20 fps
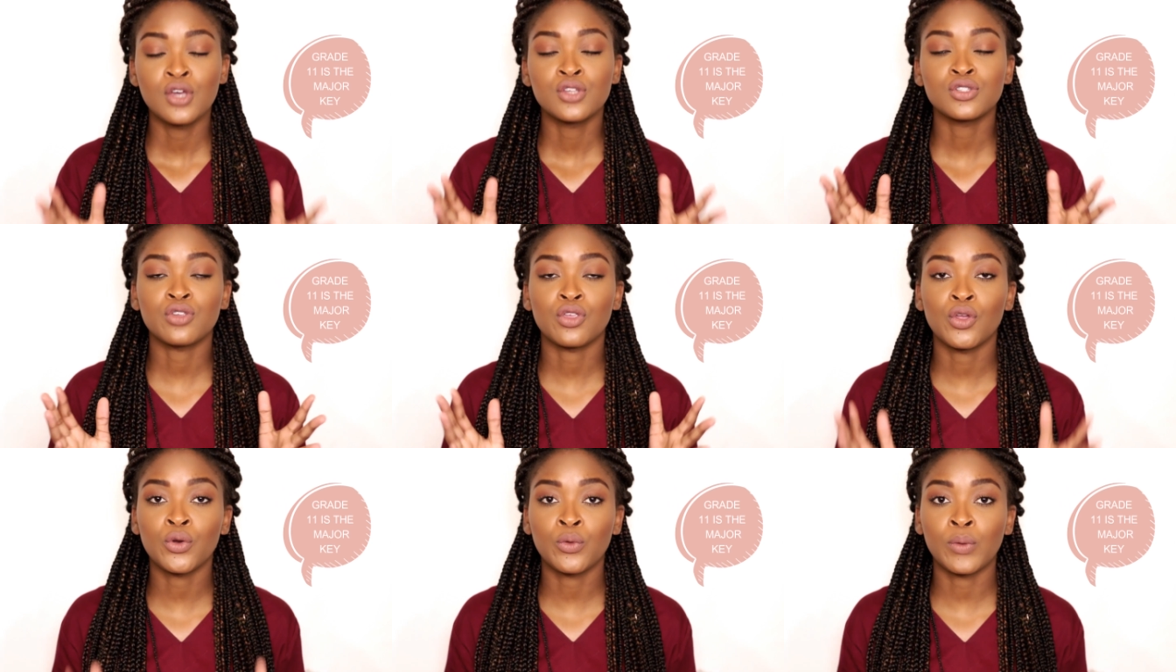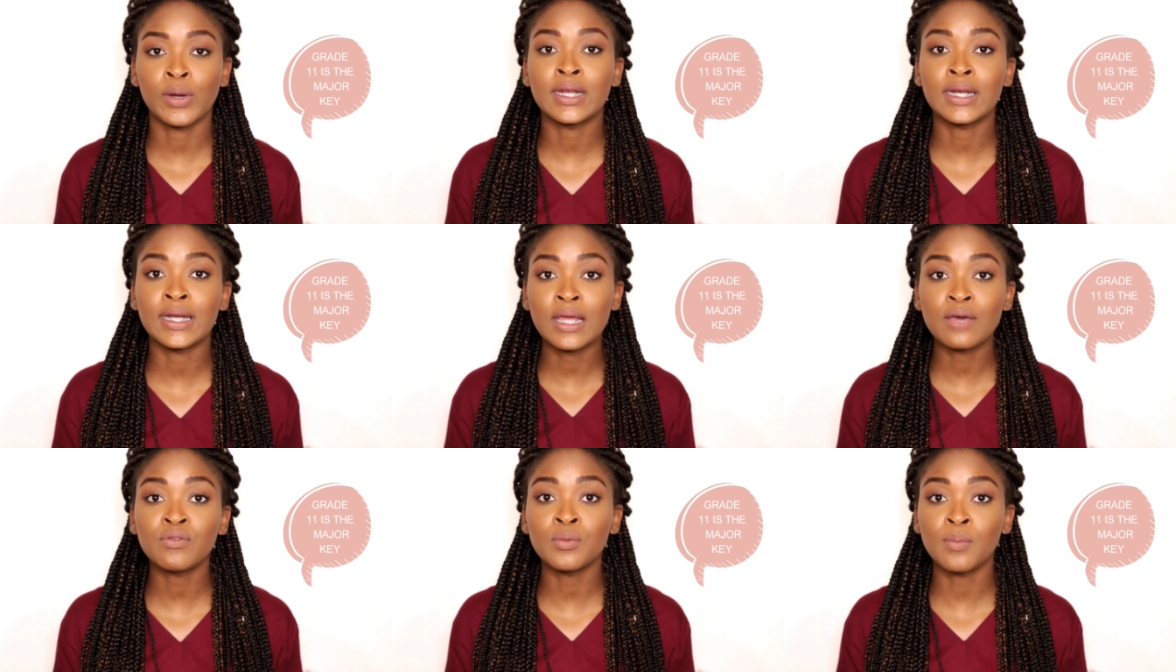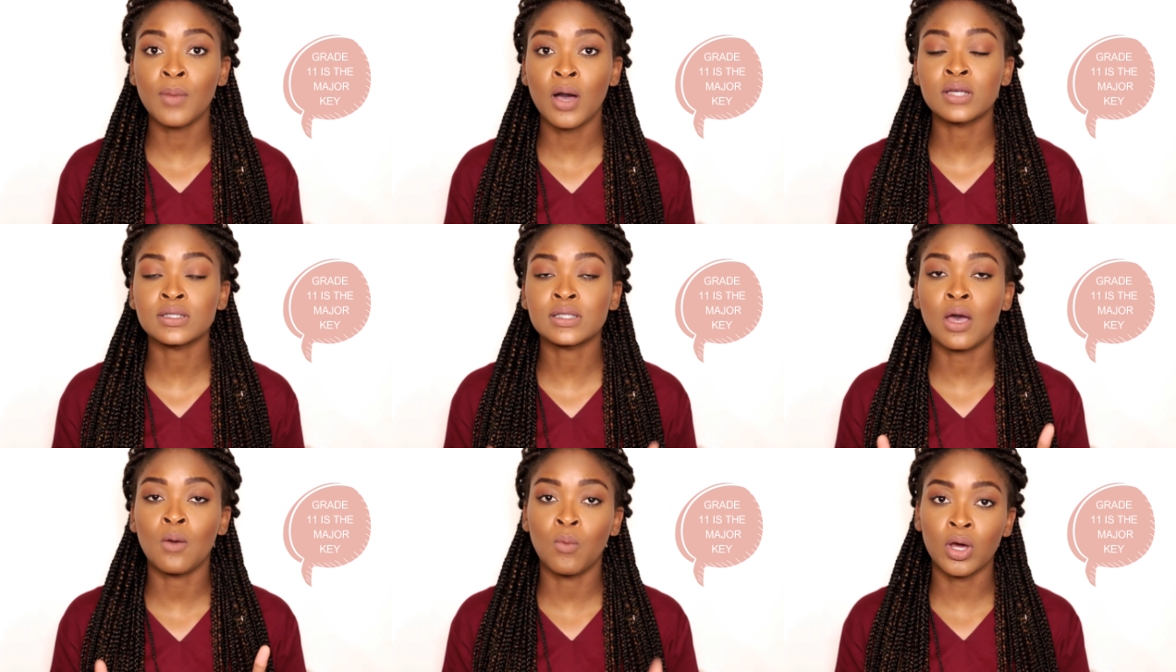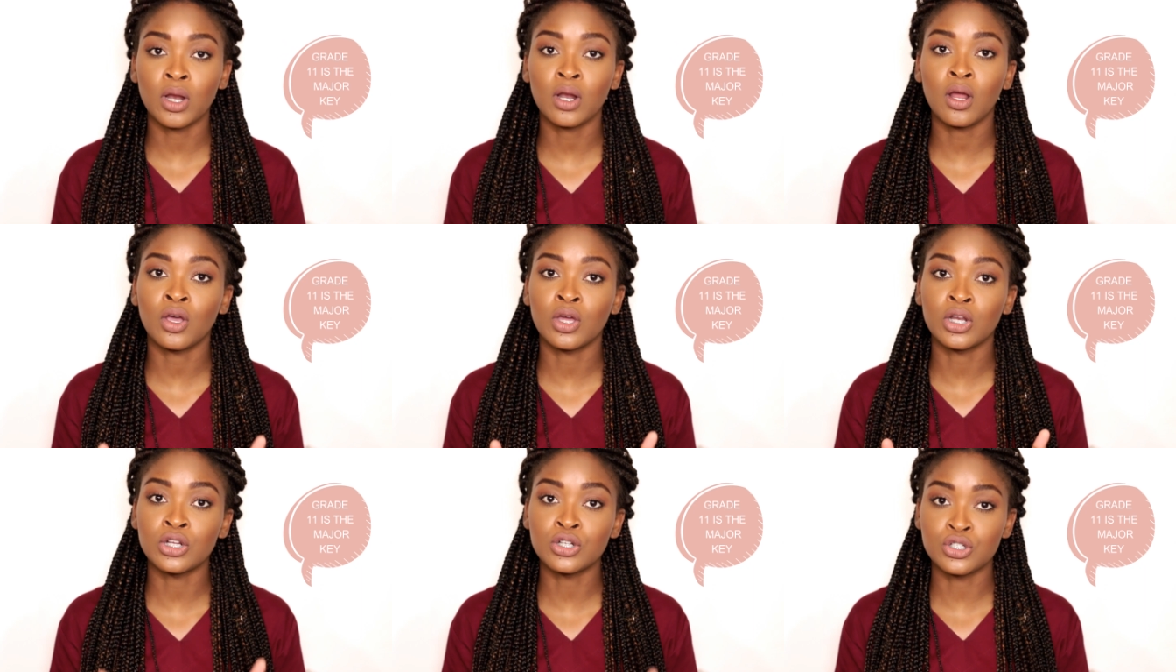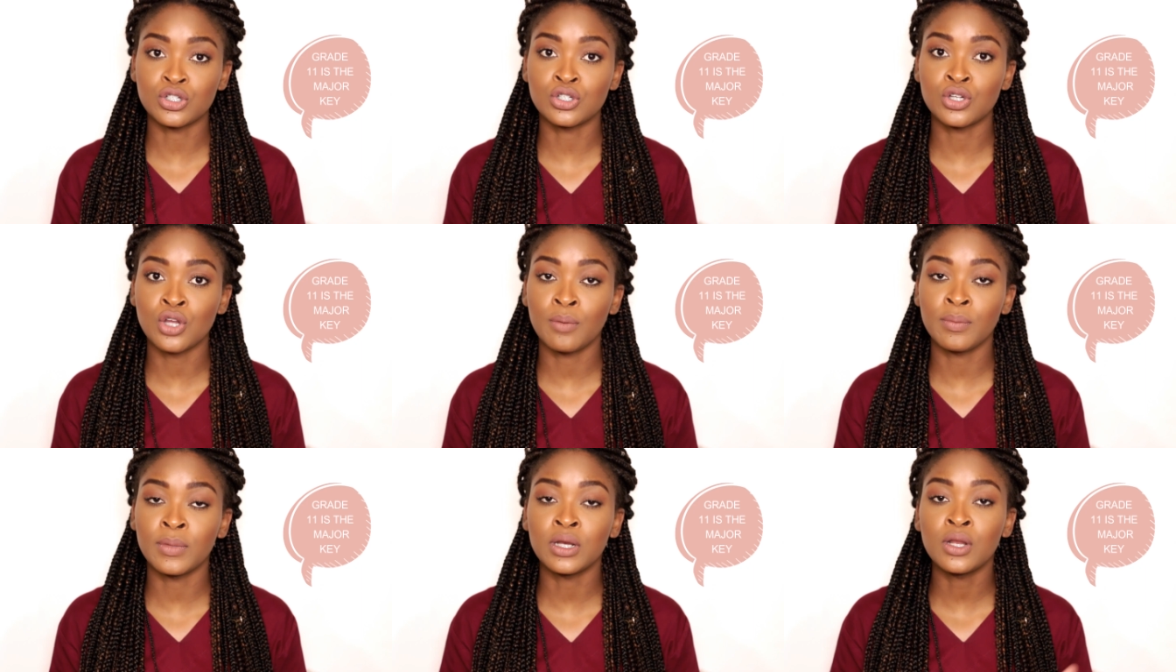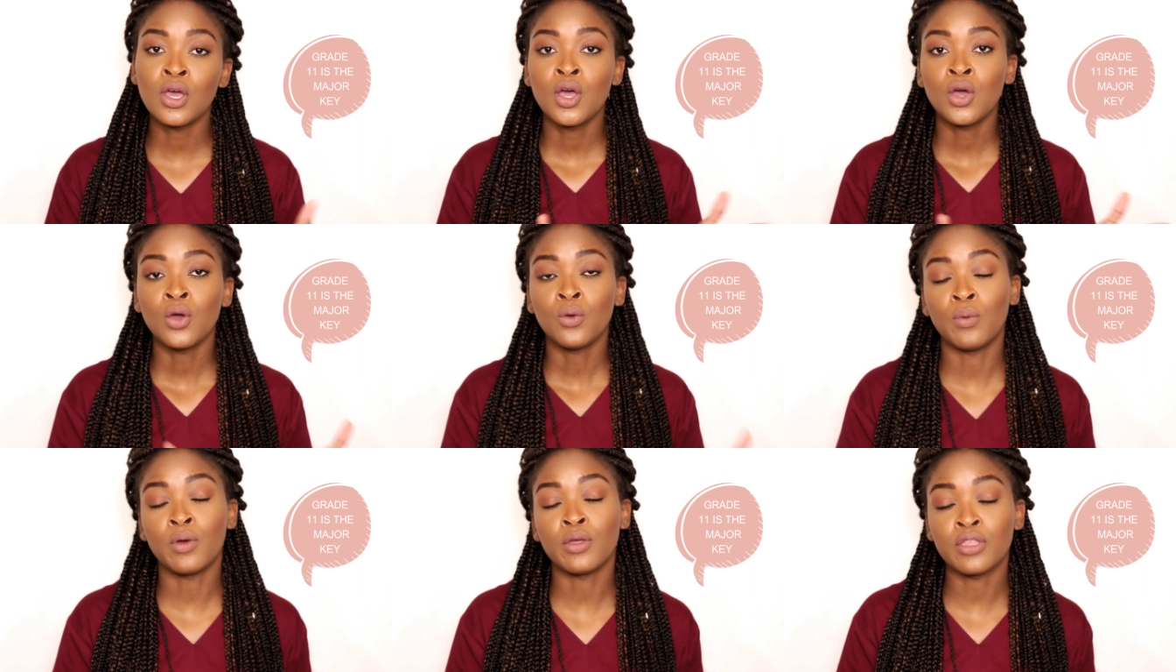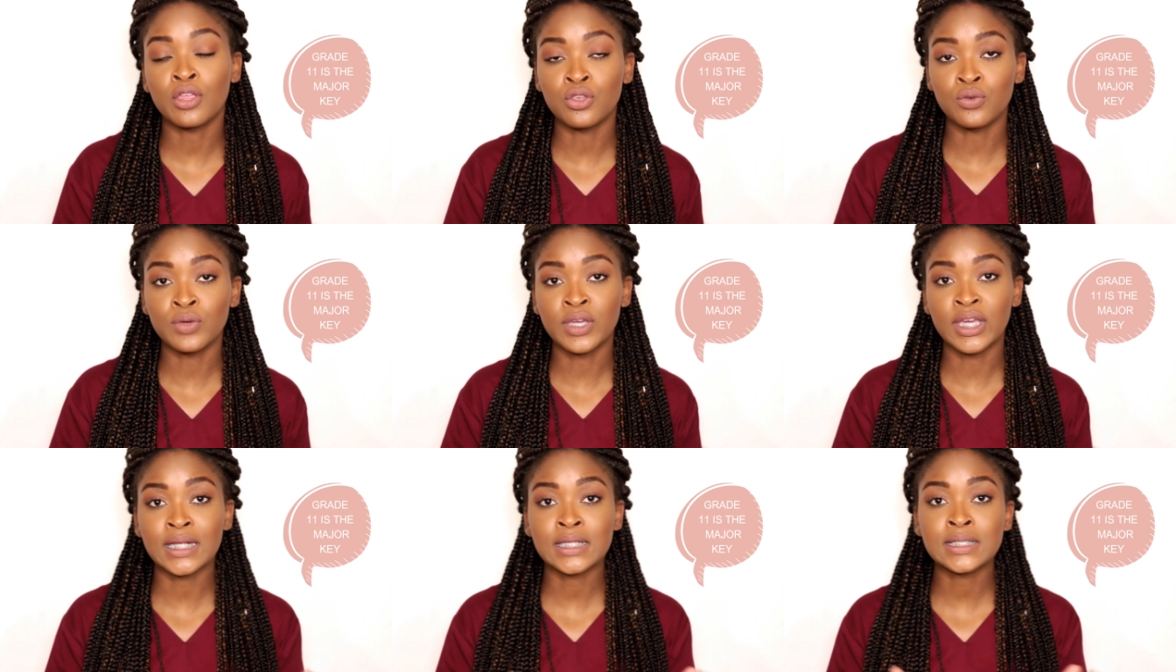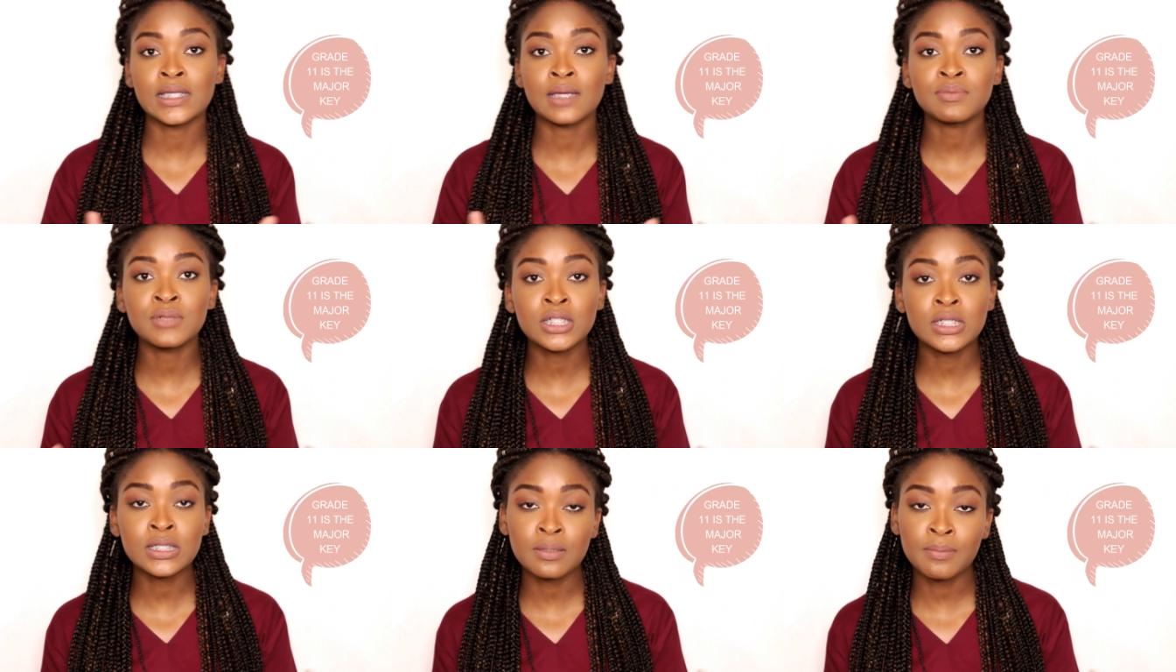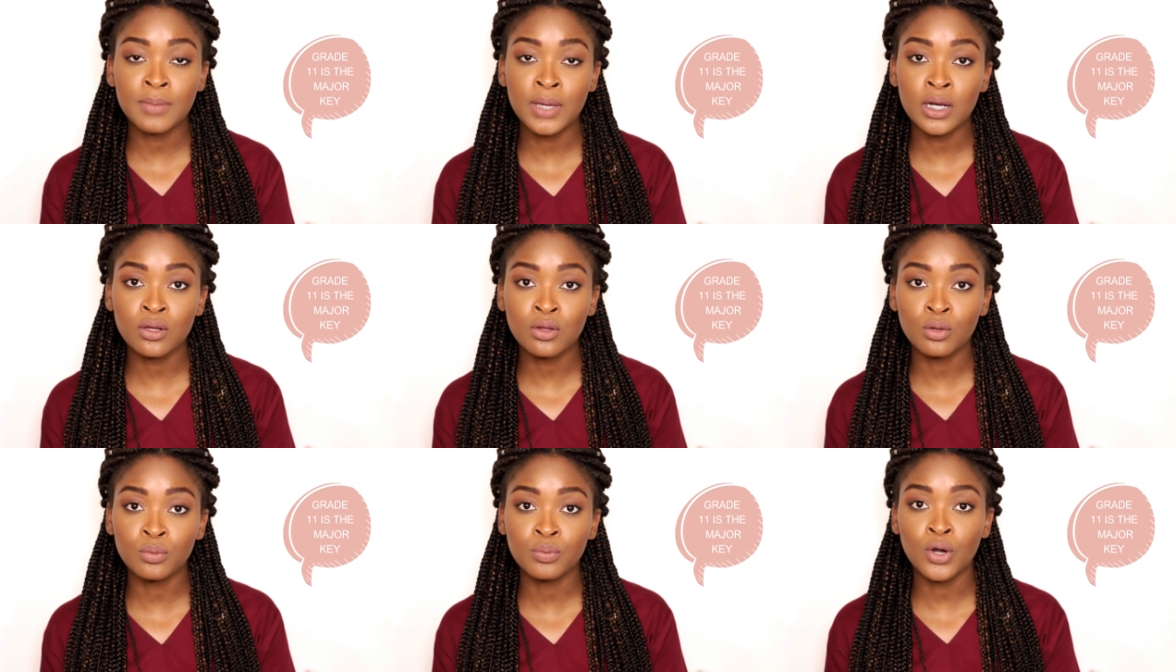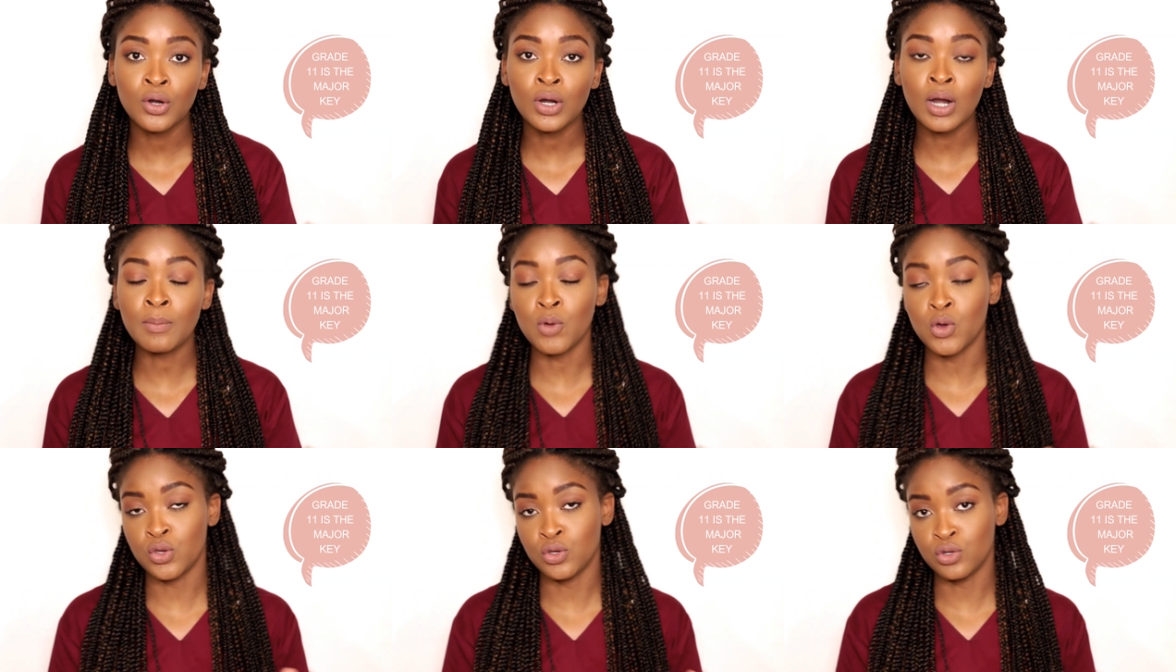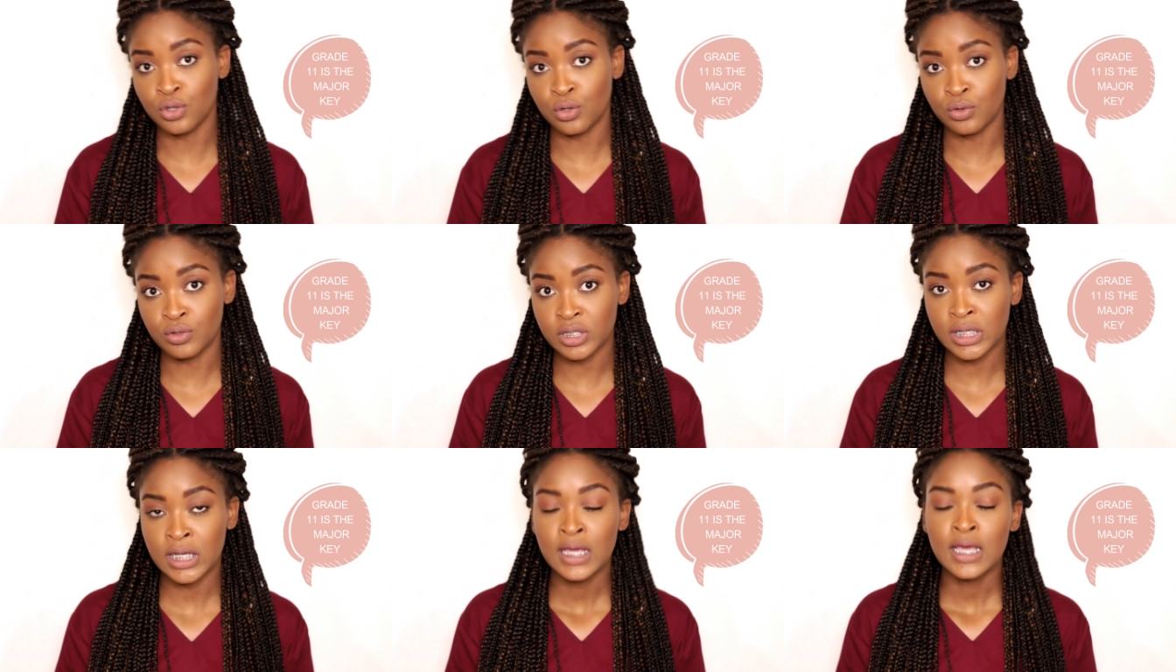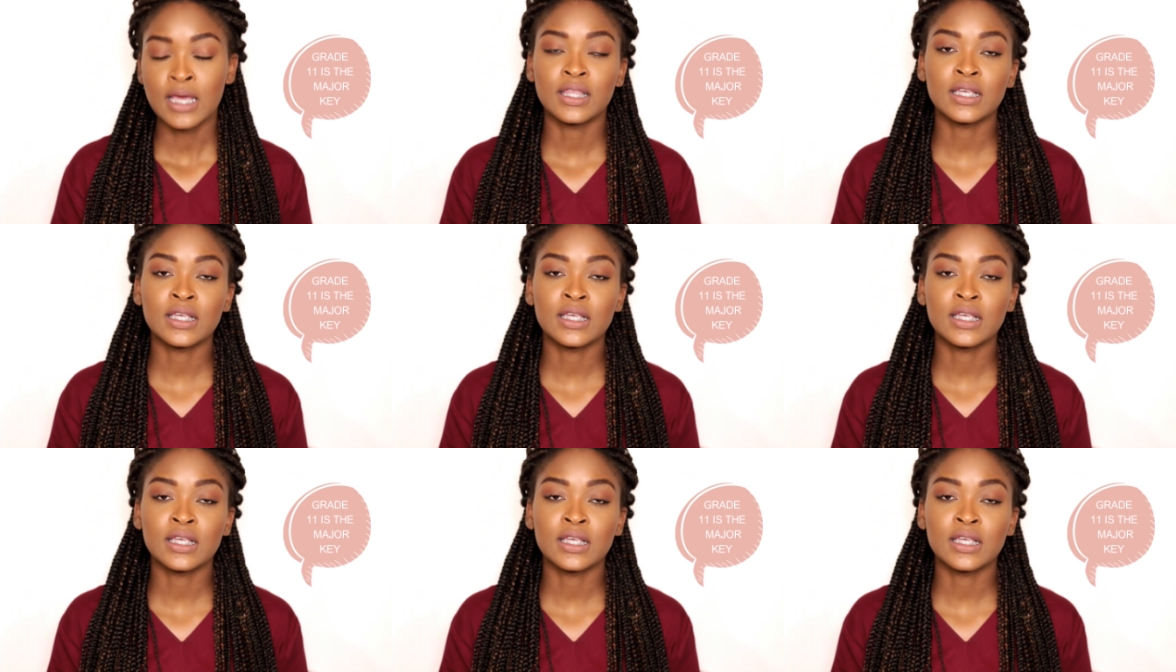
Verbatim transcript: So your grade 11 marks are what are going to determine whether you get accepted into a medical program or you don't.